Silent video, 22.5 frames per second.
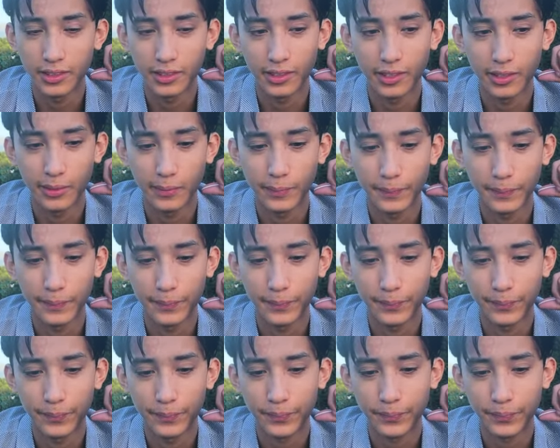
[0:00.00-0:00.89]
Um,
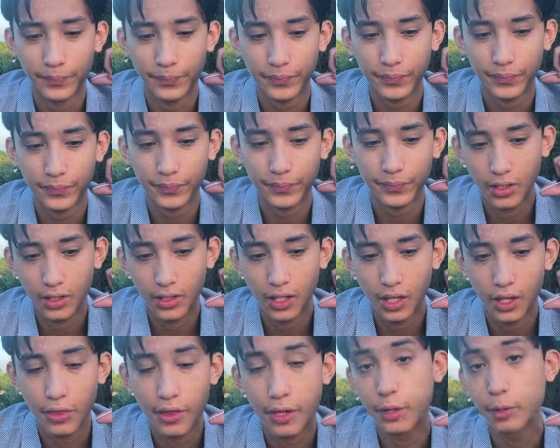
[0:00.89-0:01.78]

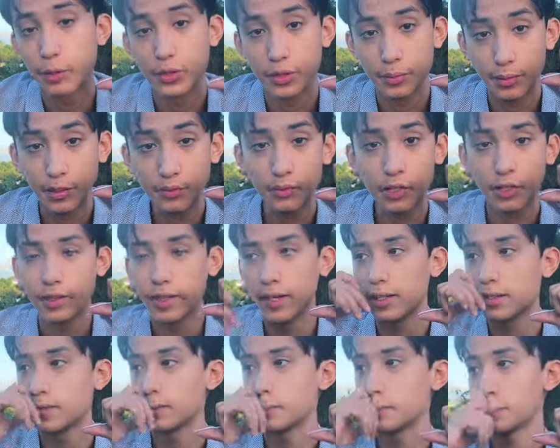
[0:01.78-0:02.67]
I thought I was above all
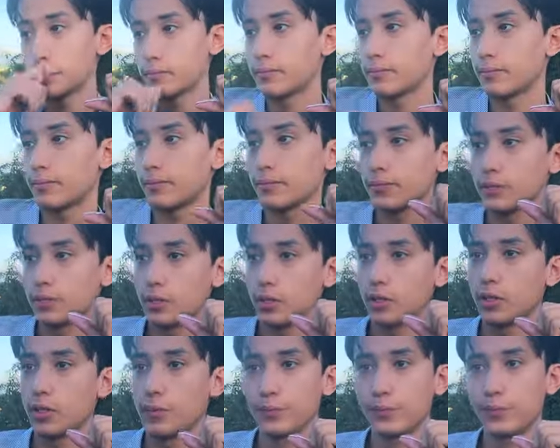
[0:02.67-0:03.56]
that.
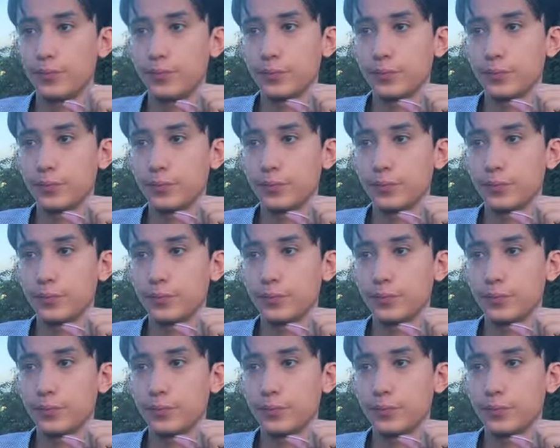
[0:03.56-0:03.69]
Um,